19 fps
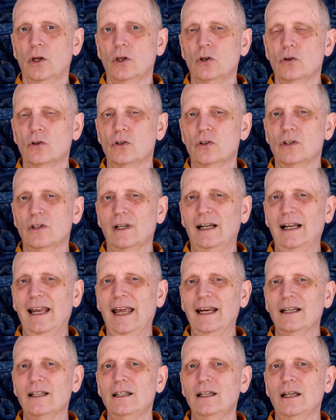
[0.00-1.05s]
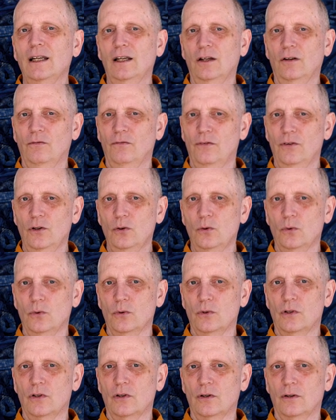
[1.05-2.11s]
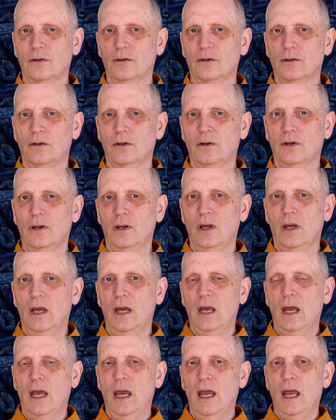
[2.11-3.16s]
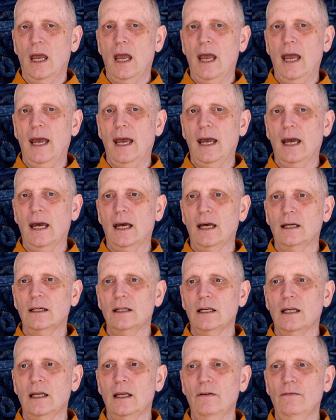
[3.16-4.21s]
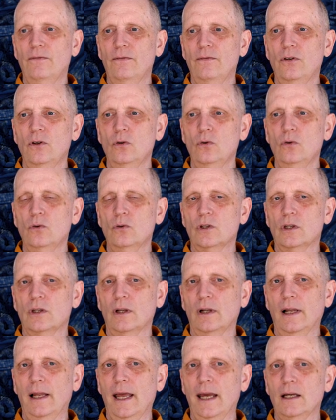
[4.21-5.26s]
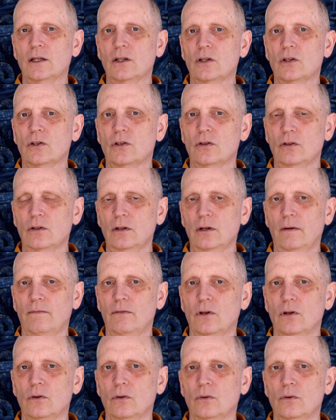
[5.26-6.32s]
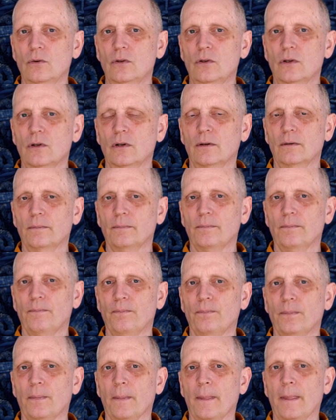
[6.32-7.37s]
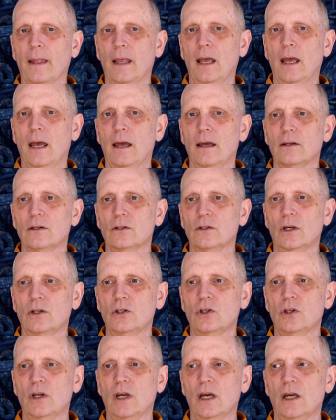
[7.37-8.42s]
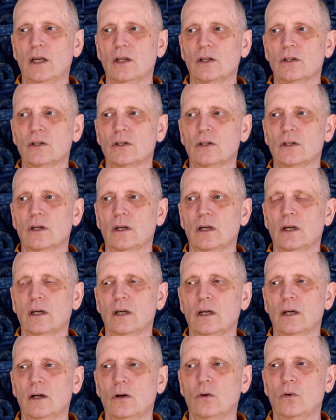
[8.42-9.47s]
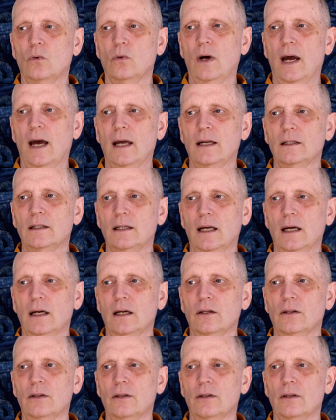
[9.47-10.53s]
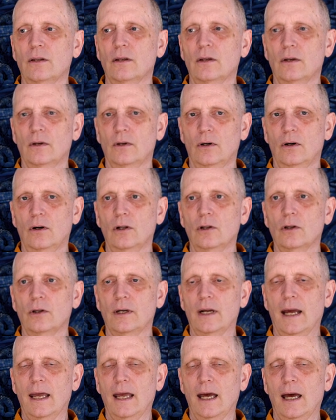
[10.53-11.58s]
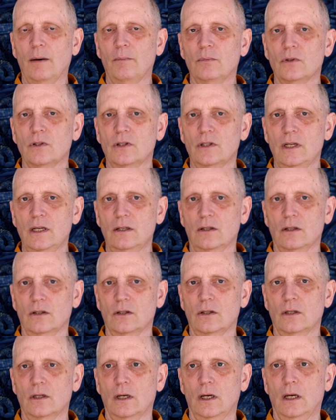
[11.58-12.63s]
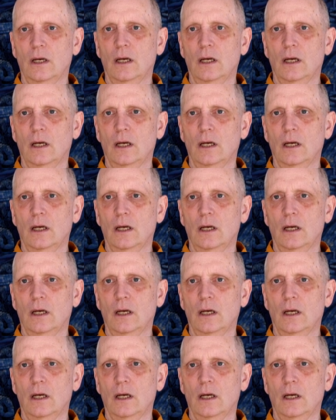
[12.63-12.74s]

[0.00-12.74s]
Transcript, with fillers: You're selecting views. And if you select certain views, such as at death, all that I am ceases.